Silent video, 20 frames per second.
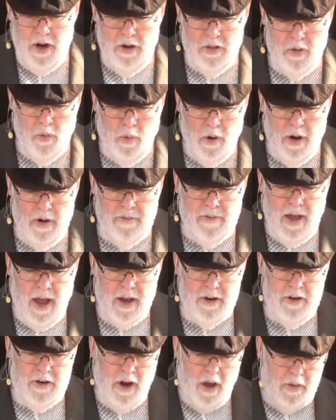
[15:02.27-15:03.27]
Word of
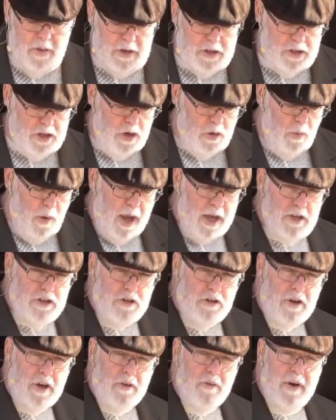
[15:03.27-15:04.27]
God, you know there's two ways you
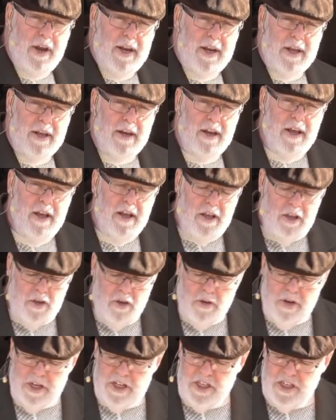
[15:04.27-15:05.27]
can read it. You
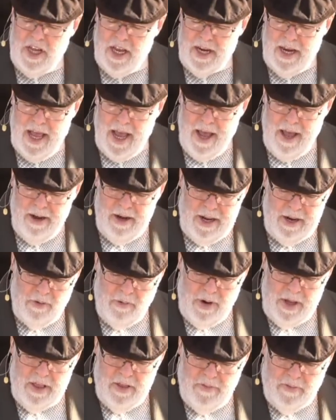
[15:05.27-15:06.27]
can sit down and
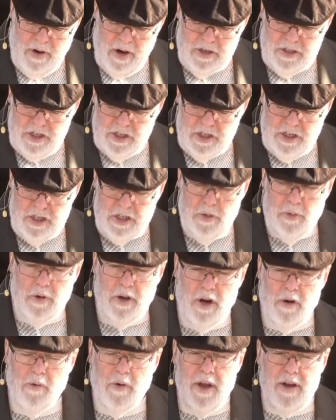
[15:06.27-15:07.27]
read the verses that you were
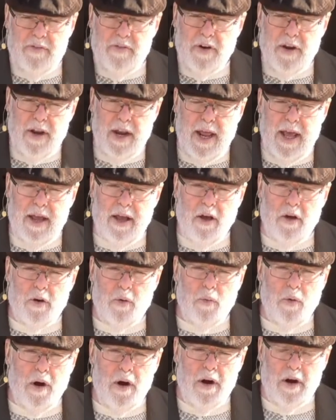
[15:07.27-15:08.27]
going to read for today and go to
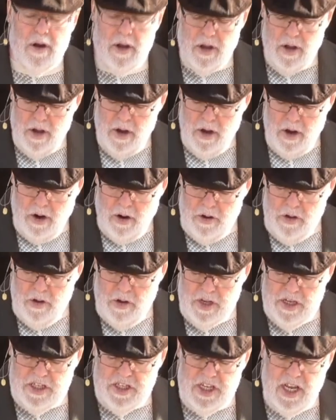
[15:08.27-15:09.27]
work, or you
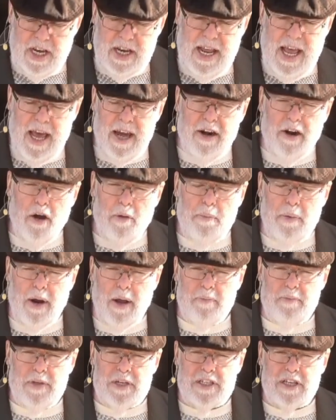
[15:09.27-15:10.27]
can sit down and open
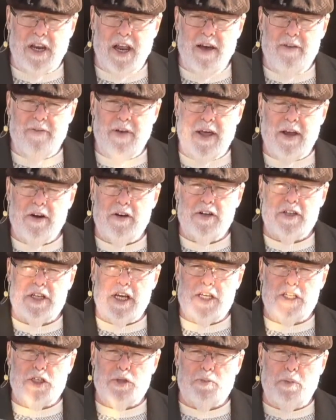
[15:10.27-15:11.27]
up this love letter and say,
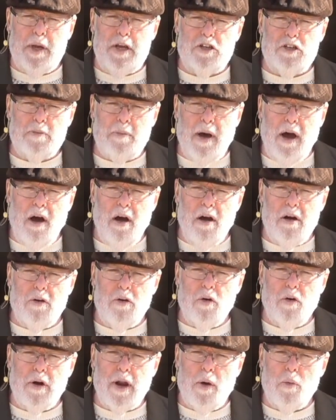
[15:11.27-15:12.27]
Speak to my heart,
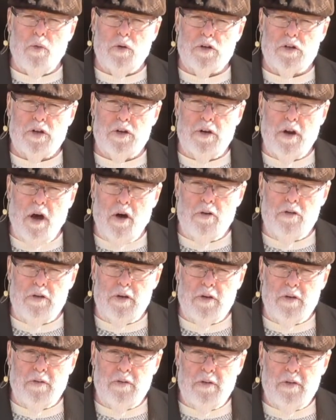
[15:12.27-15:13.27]
Lord. I want to know you.